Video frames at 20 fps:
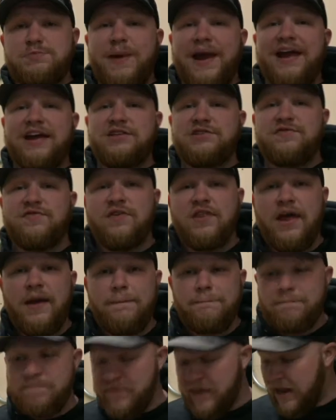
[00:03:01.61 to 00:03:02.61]
pants for
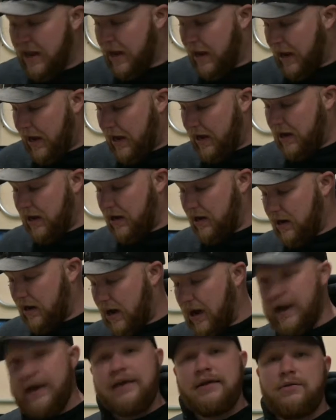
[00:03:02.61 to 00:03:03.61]
them. And
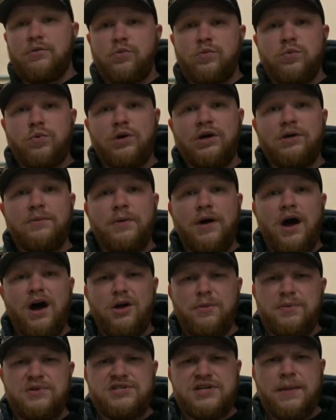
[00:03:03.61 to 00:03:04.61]
I will
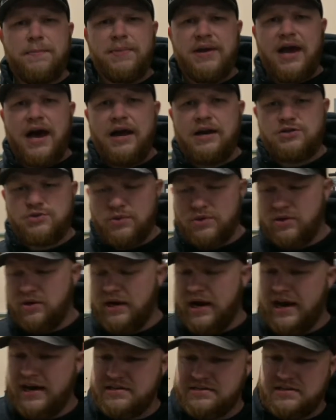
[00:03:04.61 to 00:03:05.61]
100% be honest with you
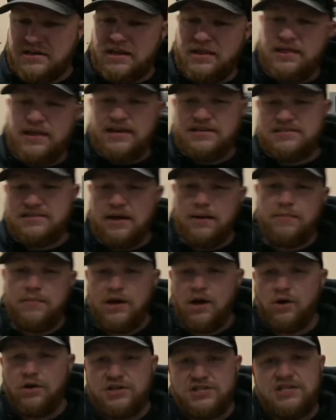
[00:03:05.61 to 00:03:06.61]
guys. They sent
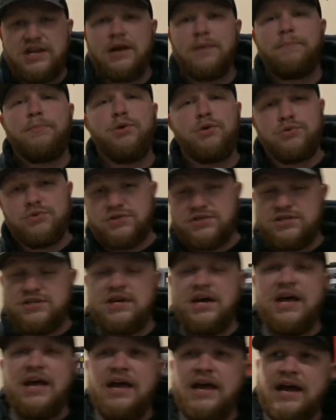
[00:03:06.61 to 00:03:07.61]
me out a set of
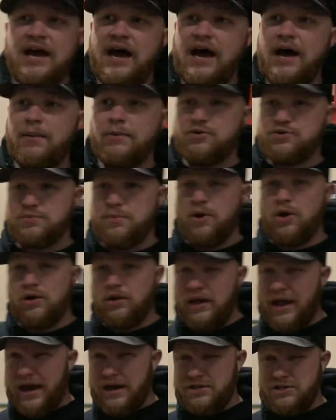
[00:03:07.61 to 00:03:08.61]
boots. It was about
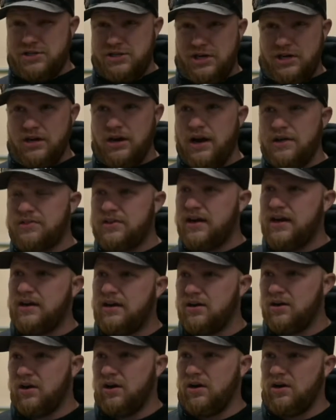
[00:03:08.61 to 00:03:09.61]
last year, I
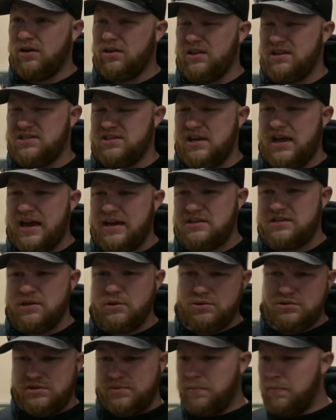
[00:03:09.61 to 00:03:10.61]
think, or it
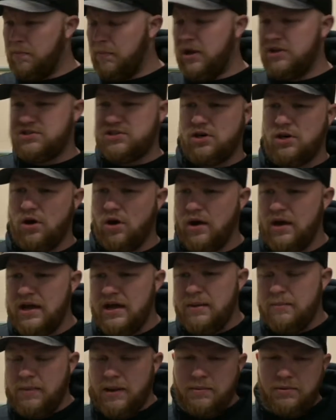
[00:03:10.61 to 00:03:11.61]
was months ago.
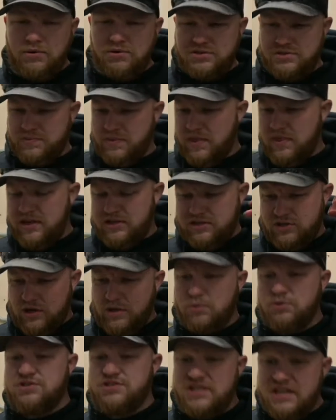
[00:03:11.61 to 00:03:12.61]
Maybe it
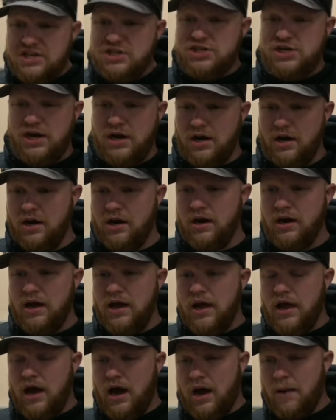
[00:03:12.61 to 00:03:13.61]
was this year,
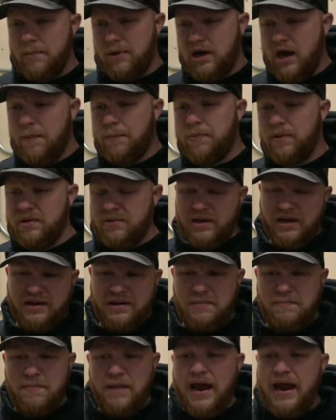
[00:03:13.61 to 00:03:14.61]
a couple, like
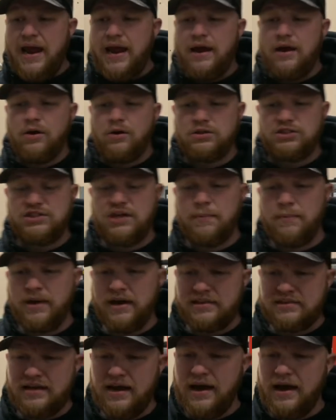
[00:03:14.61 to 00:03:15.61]
in May or something
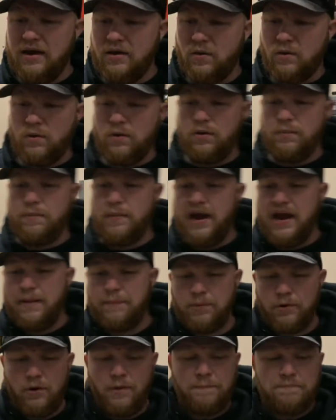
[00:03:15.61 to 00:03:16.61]
like that, or
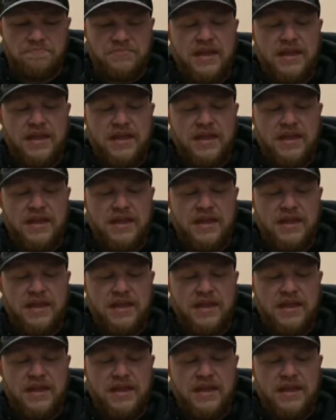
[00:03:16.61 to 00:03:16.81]
April.